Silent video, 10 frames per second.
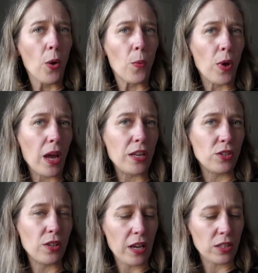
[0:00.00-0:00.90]
What I
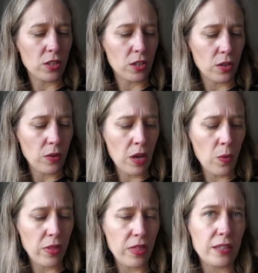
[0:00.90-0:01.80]
do like to do
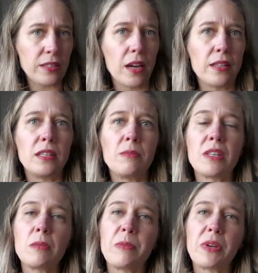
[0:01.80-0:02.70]
with these side seam
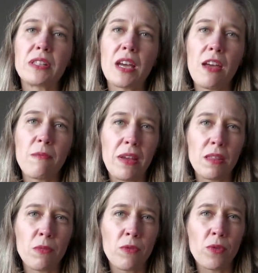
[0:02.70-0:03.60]
zips, because I have made
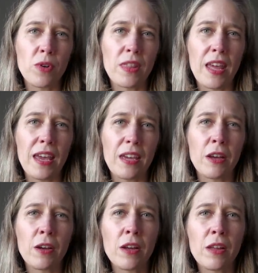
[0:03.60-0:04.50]
them before and
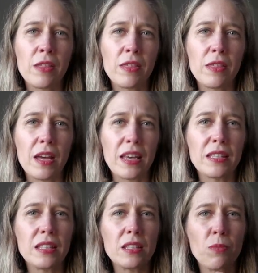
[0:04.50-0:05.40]
I guess
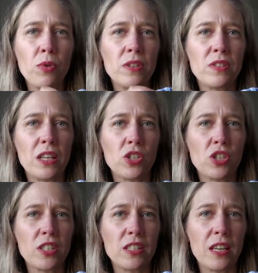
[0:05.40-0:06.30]
there's a point of tension
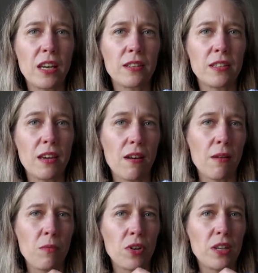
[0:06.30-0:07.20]
just here under the
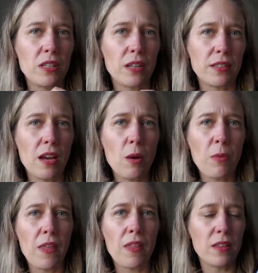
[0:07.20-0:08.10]
arm where it does up,
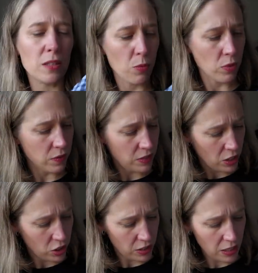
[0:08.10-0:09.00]
and then there's a point of
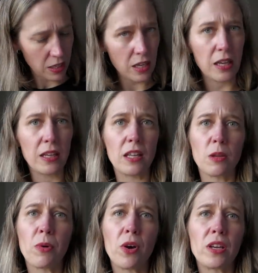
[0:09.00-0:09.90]
tension down here near
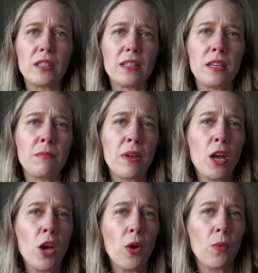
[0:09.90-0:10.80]
the pocket seam
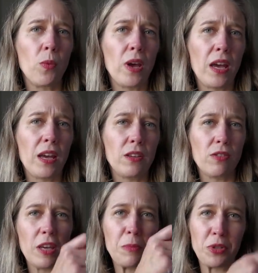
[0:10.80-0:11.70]
where you
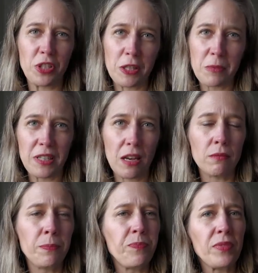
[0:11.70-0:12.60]
keep pushing them
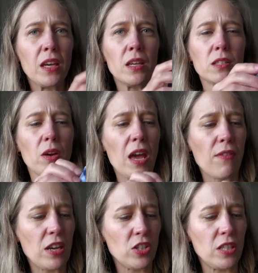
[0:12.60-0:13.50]
down. So I have
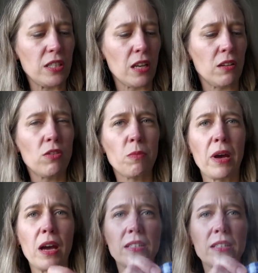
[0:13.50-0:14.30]
actually done, not a bar